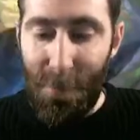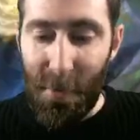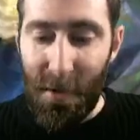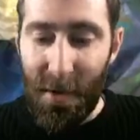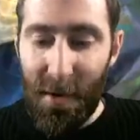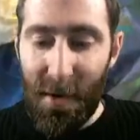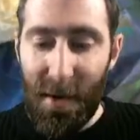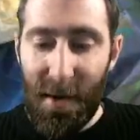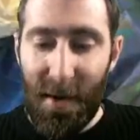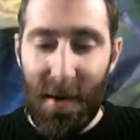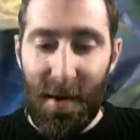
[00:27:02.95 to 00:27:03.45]
up
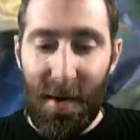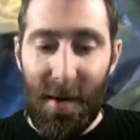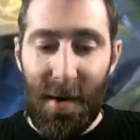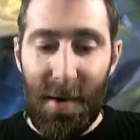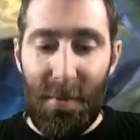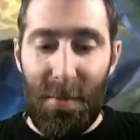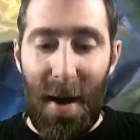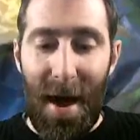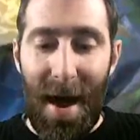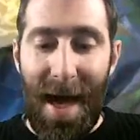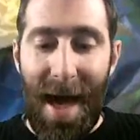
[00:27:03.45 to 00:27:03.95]

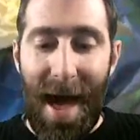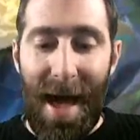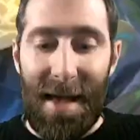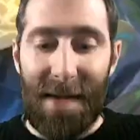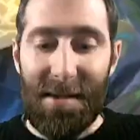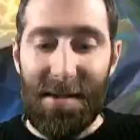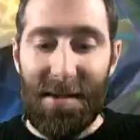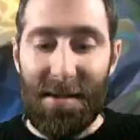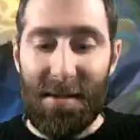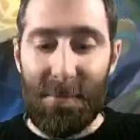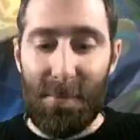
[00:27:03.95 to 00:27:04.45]
by
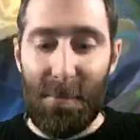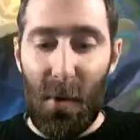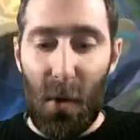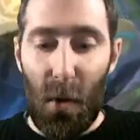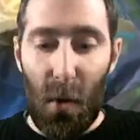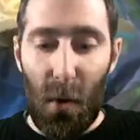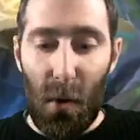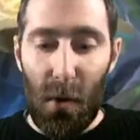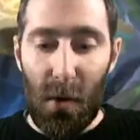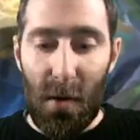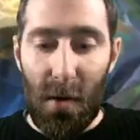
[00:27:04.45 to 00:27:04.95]
a
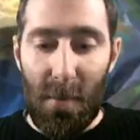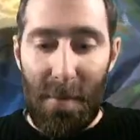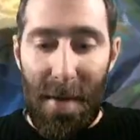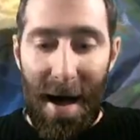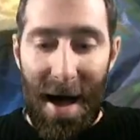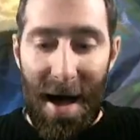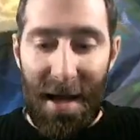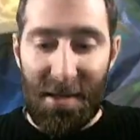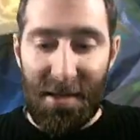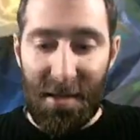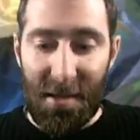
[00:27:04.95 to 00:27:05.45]
small
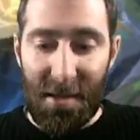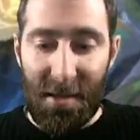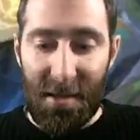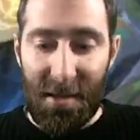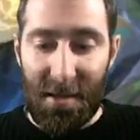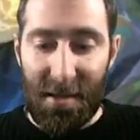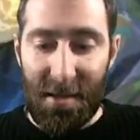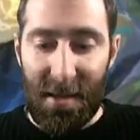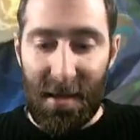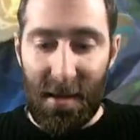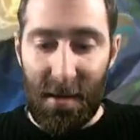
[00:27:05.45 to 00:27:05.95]
margin
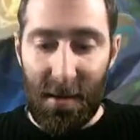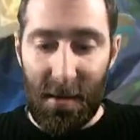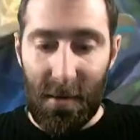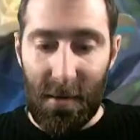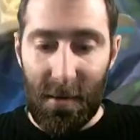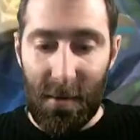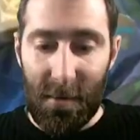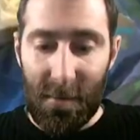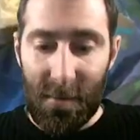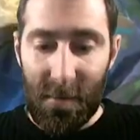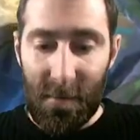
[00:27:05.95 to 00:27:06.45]

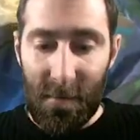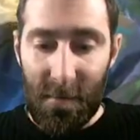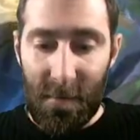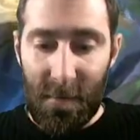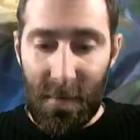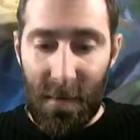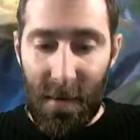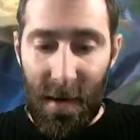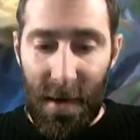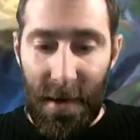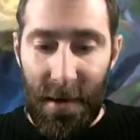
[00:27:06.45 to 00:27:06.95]
still.
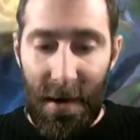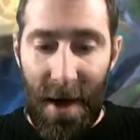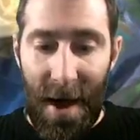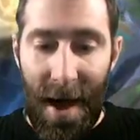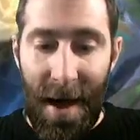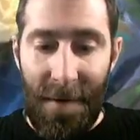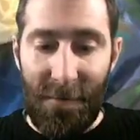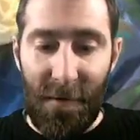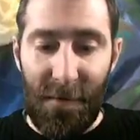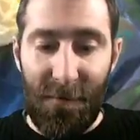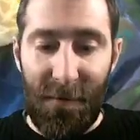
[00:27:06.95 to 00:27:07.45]
And I
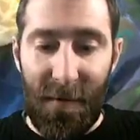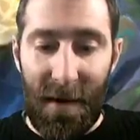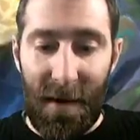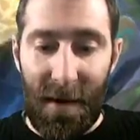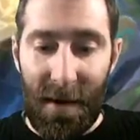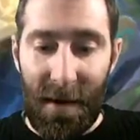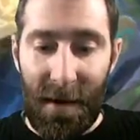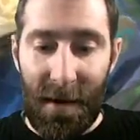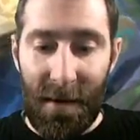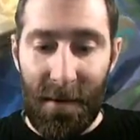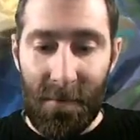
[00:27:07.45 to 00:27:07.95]
have a
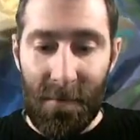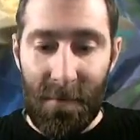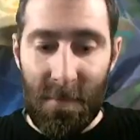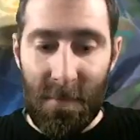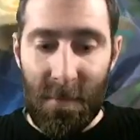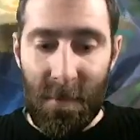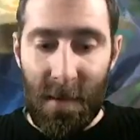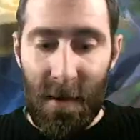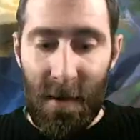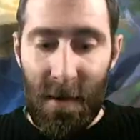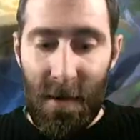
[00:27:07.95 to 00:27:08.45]
feeling
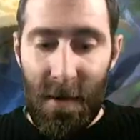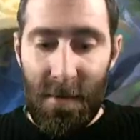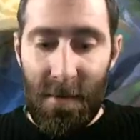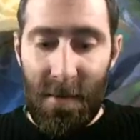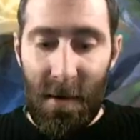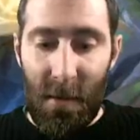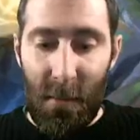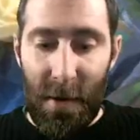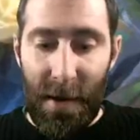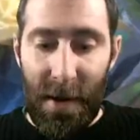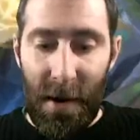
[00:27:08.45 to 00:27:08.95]

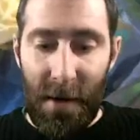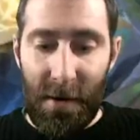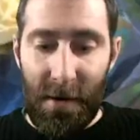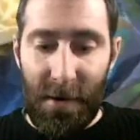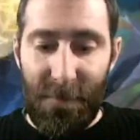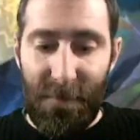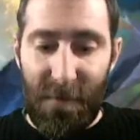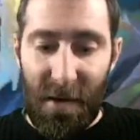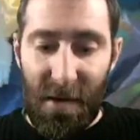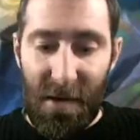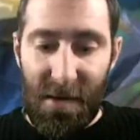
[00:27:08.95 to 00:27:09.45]
that we're going
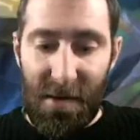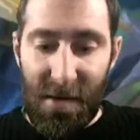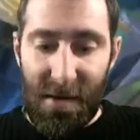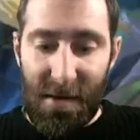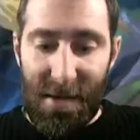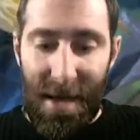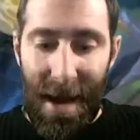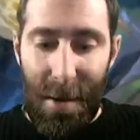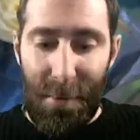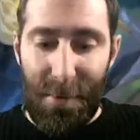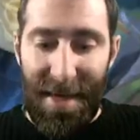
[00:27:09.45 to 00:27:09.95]
to finish
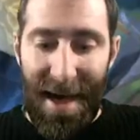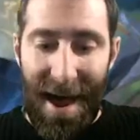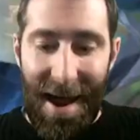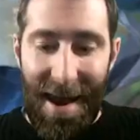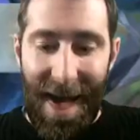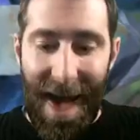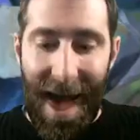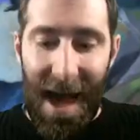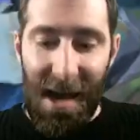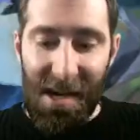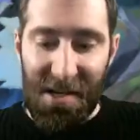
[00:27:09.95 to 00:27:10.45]
this game
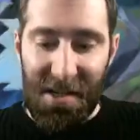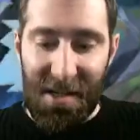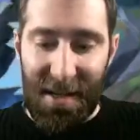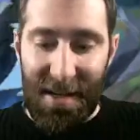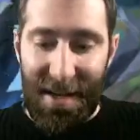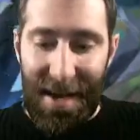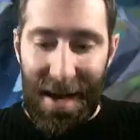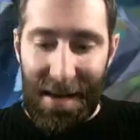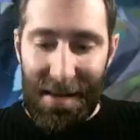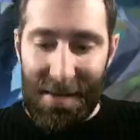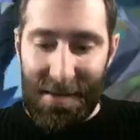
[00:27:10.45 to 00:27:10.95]
without actually
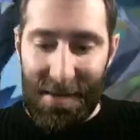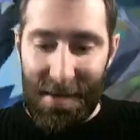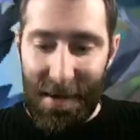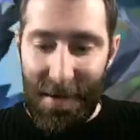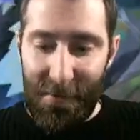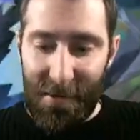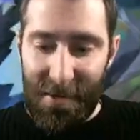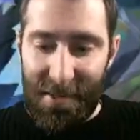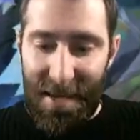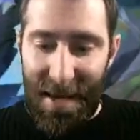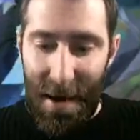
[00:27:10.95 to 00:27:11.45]
getting to
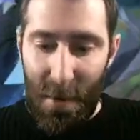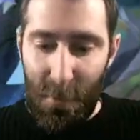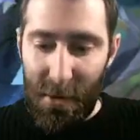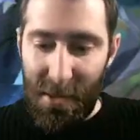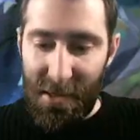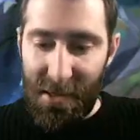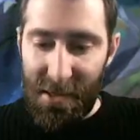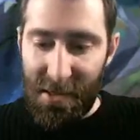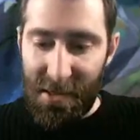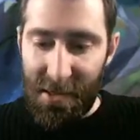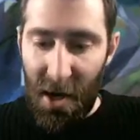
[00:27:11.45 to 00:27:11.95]
level 10,
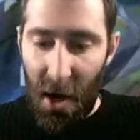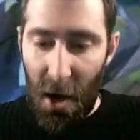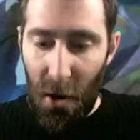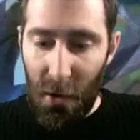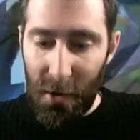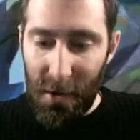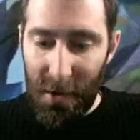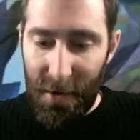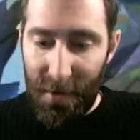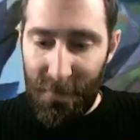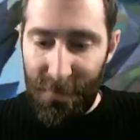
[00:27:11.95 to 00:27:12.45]
which is
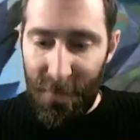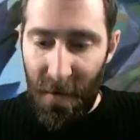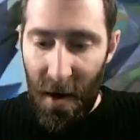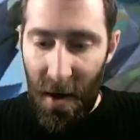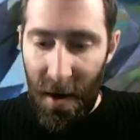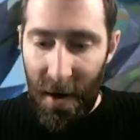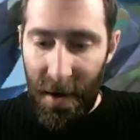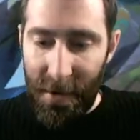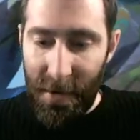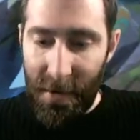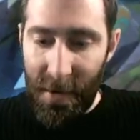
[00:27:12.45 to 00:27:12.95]
totally
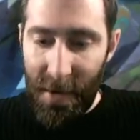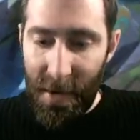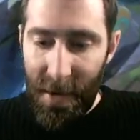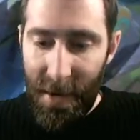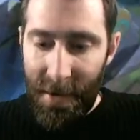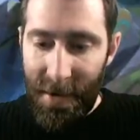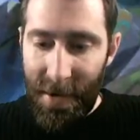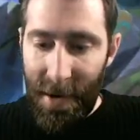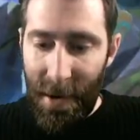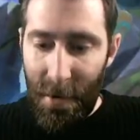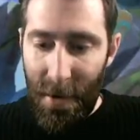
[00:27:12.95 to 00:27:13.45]
fine.
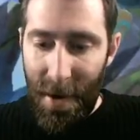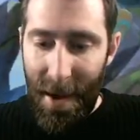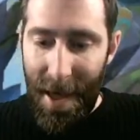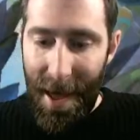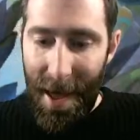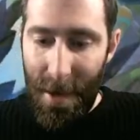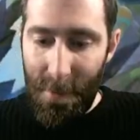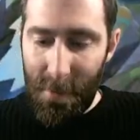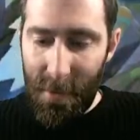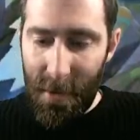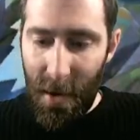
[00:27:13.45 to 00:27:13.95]
Now I
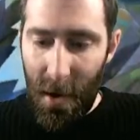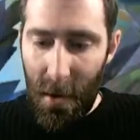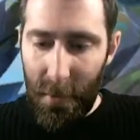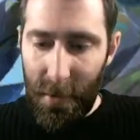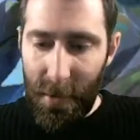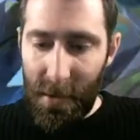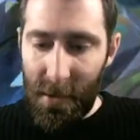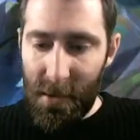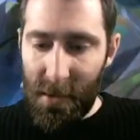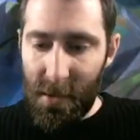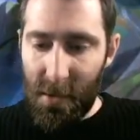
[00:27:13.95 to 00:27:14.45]
am
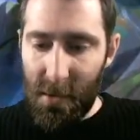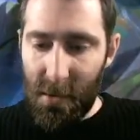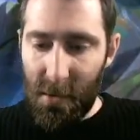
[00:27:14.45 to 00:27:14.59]
going